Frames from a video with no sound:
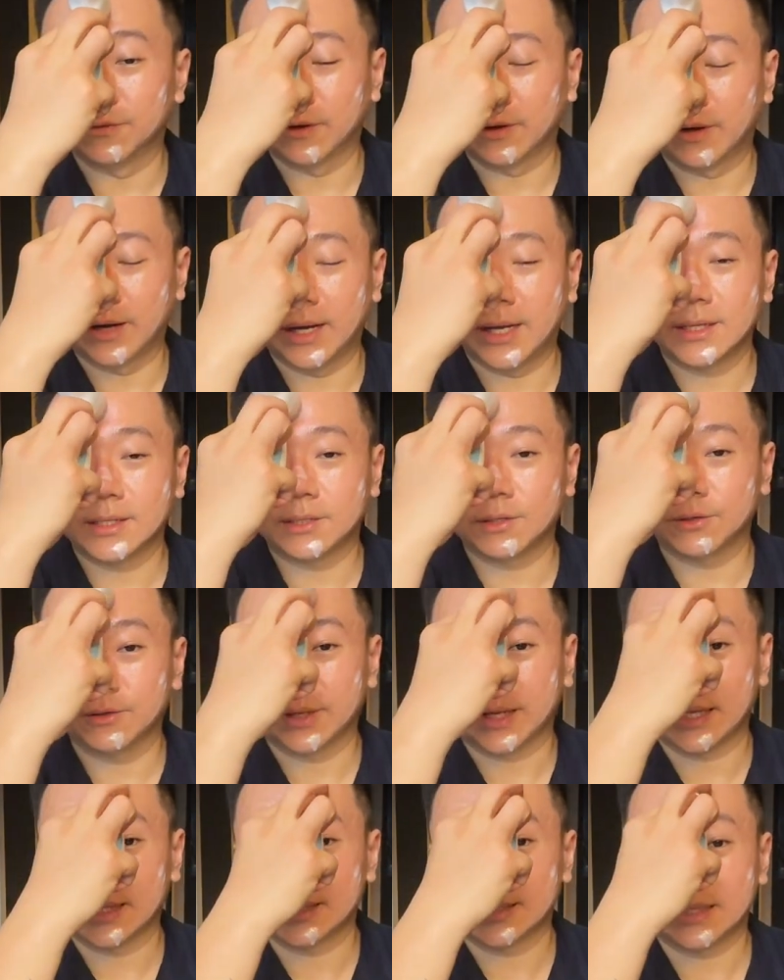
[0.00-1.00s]
All right, so you
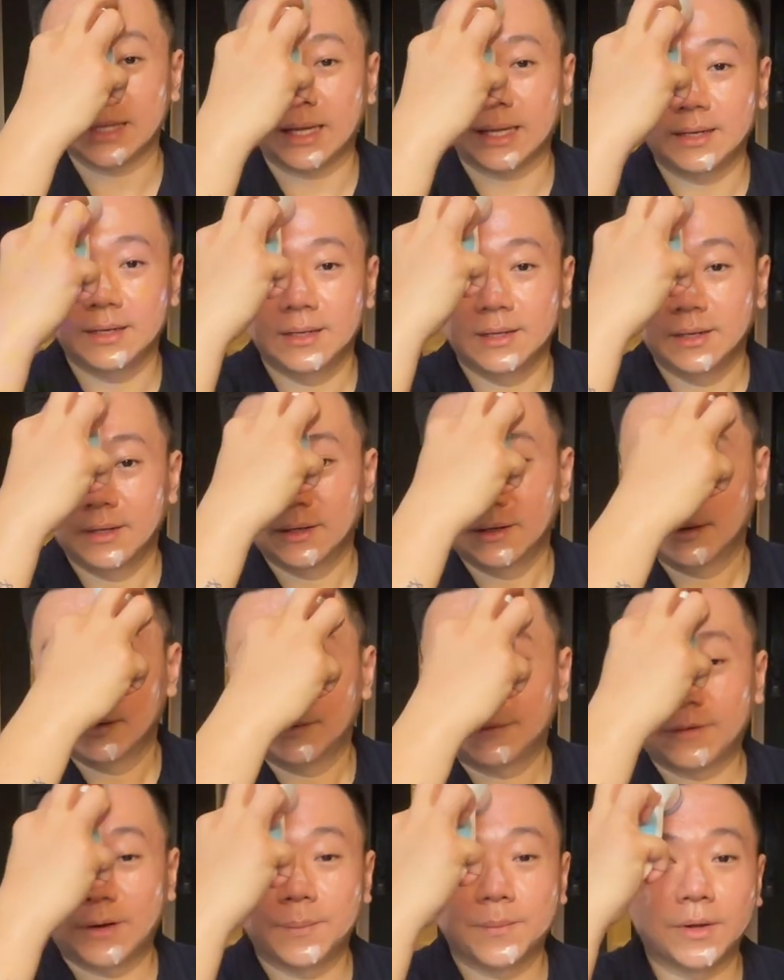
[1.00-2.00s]
can start
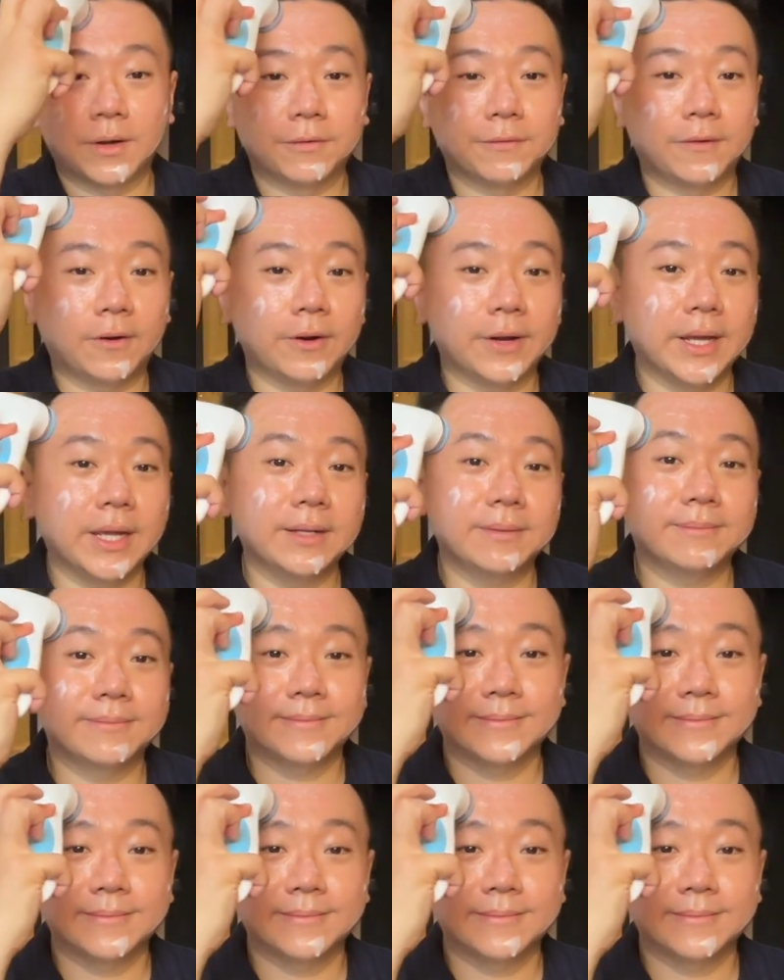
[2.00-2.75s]
from your forehead.